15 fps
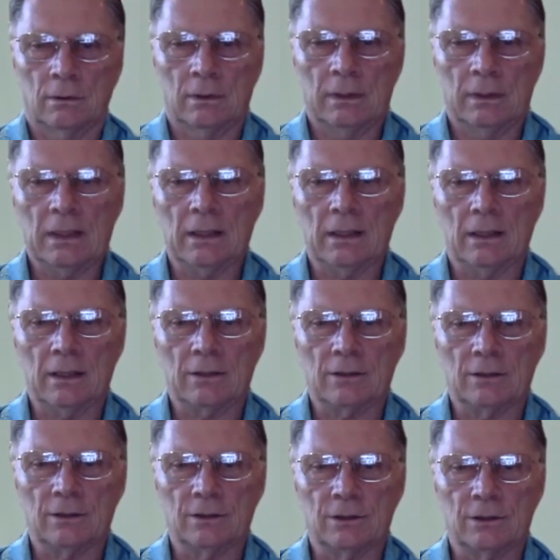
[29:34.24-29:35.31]
Yeah,
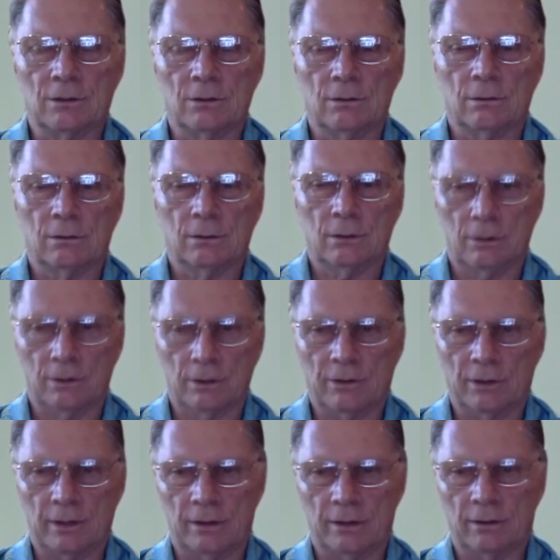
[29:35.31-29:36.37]
excellent. Go ahead.